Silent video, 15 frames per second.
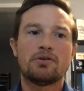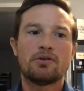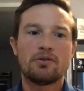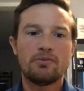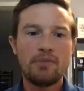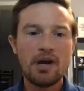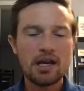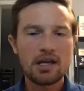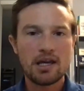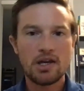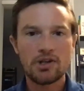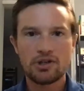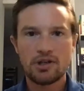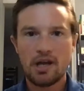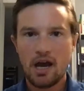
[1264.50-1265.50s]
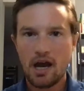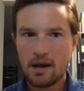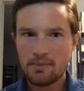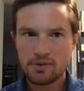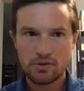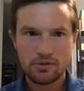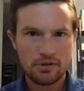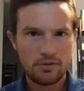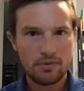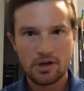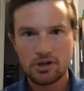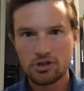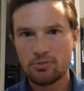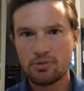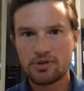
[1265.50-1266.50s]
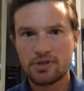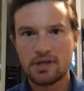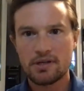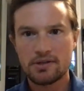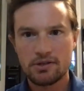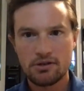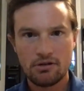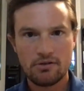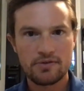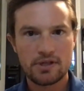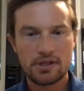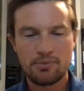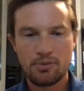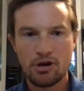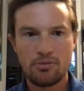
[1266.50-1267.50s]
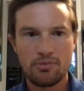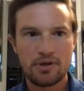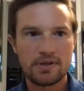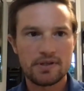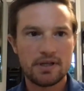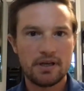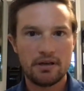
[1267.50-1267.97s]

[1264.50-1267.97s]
medication absolutely 100% serves its purpose,